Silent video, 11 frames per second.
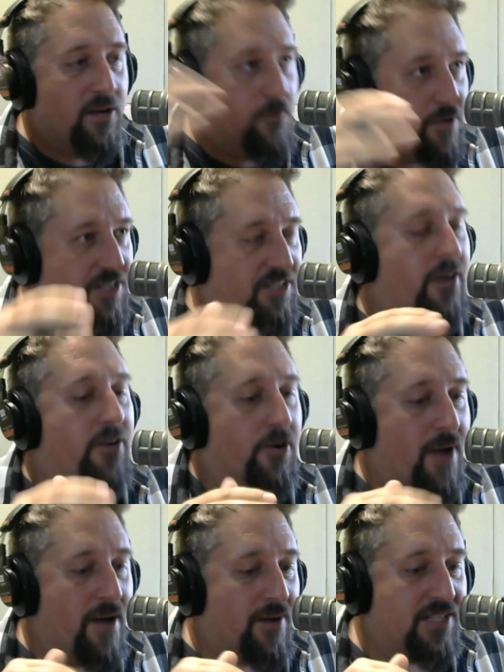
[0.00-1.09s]
was centered
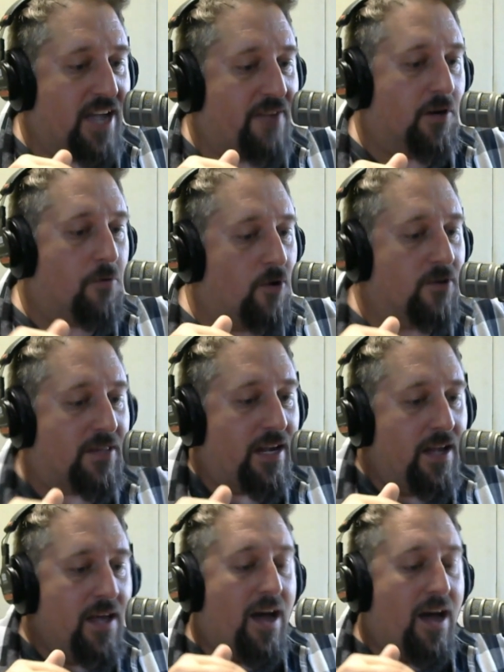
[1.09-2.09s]
around Xavier Worthy.